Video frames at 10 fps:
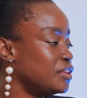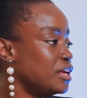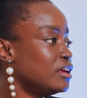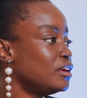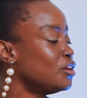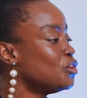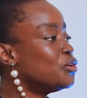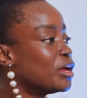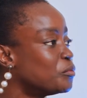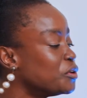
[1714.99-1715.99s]
thing,
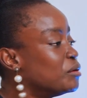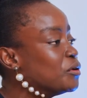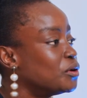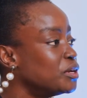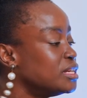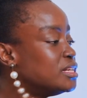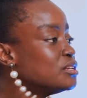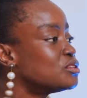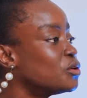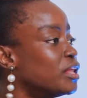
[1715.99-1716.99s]
you can put them on
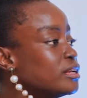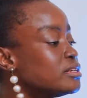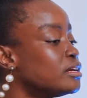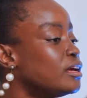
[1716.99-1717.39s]
clonidine so that